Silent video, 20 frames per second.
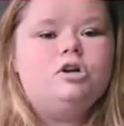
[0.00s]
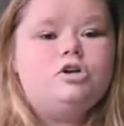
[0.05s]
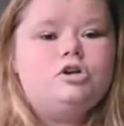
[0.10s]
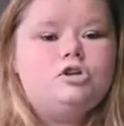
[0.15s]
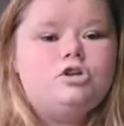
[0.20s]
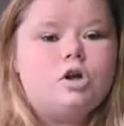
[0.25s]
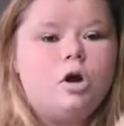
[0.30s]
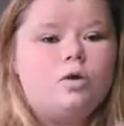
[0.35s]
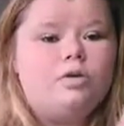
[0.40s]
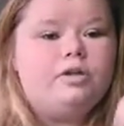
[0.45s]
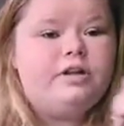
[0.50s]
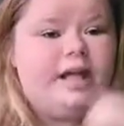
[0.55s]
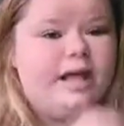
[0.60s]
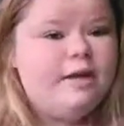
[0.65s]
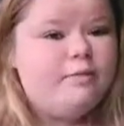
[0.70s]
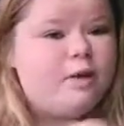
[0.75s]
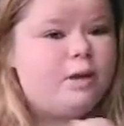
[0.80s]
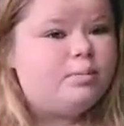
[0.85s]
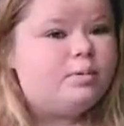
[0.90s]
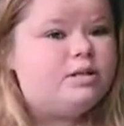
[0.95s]
So the
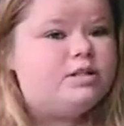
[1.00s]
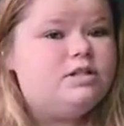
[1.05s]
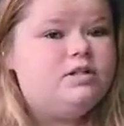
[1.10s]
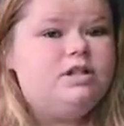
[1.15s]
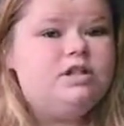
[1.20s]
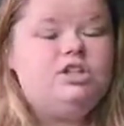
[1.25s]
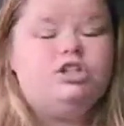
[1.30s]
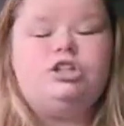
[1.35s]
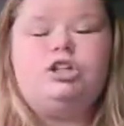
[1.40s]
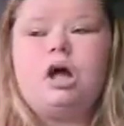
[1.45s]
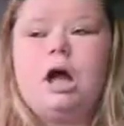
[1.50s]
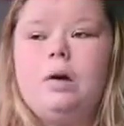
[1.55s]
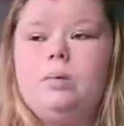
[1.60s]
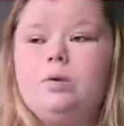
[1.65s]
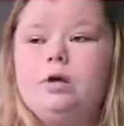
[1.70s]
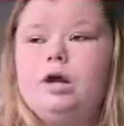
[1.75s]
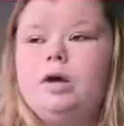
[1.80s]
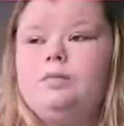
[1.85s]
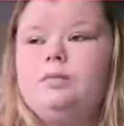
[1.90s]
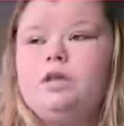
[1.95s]
day of my presentation, I
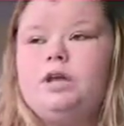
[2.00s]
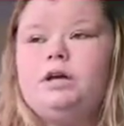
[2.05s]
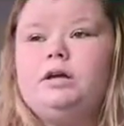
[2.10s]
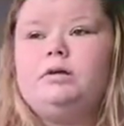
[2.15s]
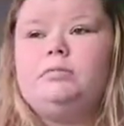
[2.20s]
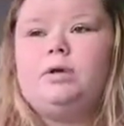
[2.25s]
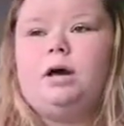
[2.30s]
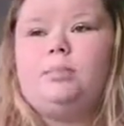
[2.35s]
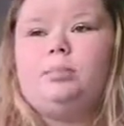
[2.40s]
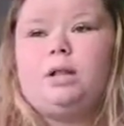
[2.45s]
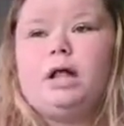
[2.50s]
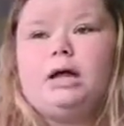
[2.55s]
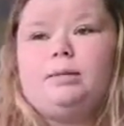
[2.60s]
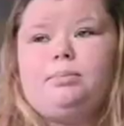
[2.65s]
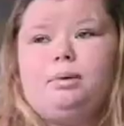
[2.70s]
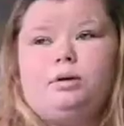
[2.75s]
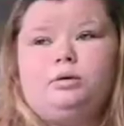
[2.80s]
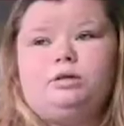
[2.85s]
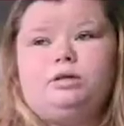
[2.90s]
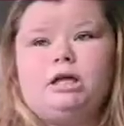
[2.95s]
went up there in my
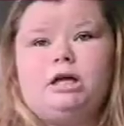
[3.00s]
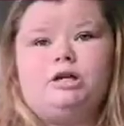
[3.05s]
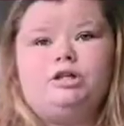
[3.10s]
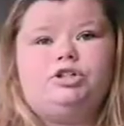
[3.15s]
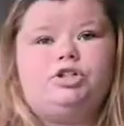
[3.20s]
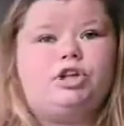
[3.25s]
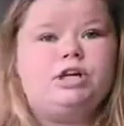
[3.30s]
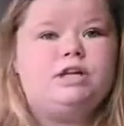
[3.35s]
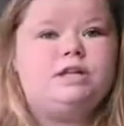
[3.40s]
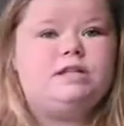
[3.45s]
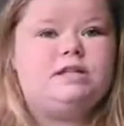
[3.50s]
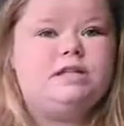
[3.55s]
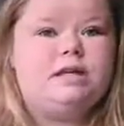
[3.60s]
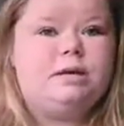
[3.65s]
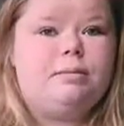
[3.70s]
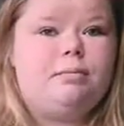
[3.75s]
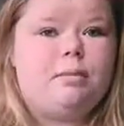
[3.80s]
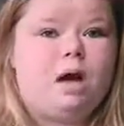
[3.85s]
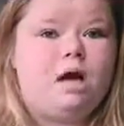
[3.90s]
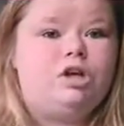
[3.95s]
black polka dot dress
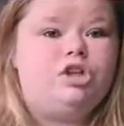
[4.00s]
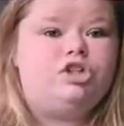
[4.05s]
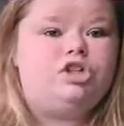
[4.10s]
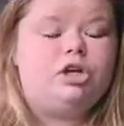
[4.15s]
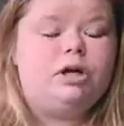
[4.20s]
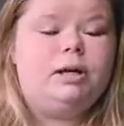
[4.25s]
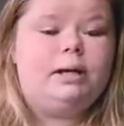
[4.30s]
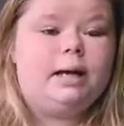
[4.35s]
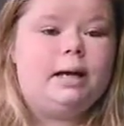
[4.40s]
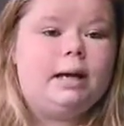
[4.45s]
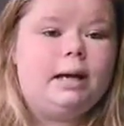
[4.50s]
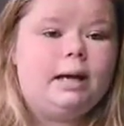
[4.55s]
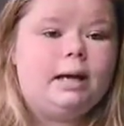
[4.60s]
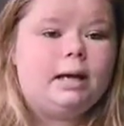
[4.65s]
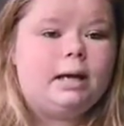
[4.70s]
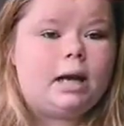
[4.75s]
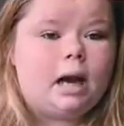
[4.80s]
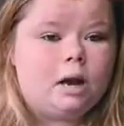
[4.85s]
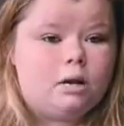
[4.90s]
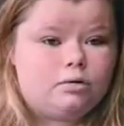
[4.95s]
and my straightened
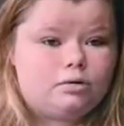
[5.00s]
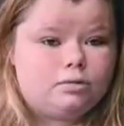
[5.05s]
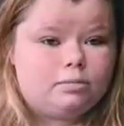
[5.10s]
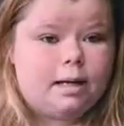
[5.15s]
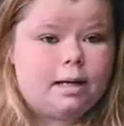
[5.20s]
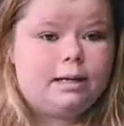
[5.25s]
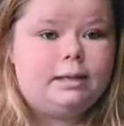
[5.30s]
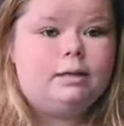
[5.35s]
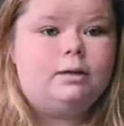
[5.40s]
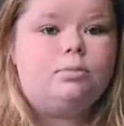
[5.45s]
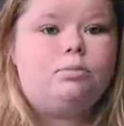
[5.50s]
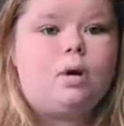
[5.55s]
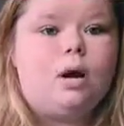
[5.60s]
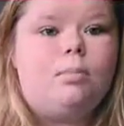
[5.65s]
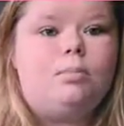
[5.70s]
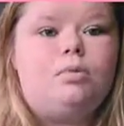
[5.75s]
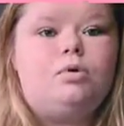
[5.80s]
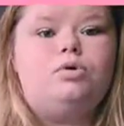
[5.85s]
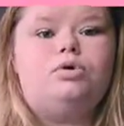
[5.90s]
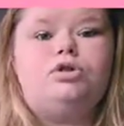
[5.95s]
hair, and I was ready to
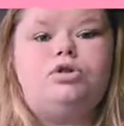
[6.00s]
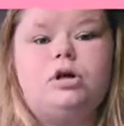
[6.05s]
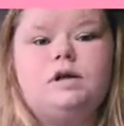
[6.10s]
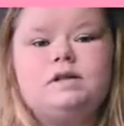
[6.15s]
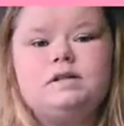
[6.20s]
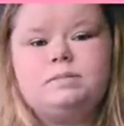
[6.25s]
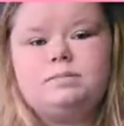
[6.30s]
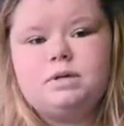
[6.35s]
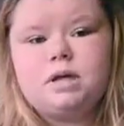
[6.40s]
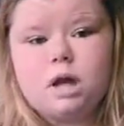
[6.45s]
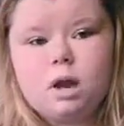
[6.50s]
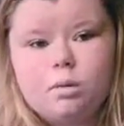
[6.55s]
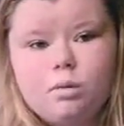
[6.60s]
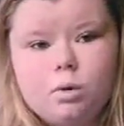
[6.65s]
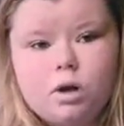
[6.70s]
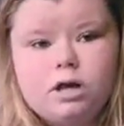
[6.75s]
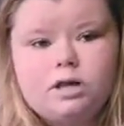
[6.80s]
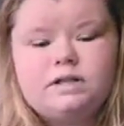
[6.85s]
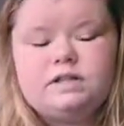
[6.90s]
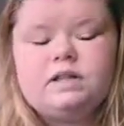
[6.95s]
rumble. Trust me, I
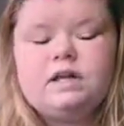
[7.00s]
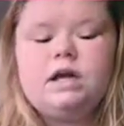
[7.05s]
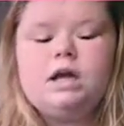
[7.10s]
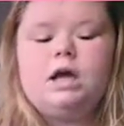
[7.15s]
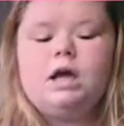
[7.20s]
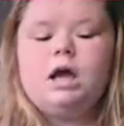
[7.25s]
was.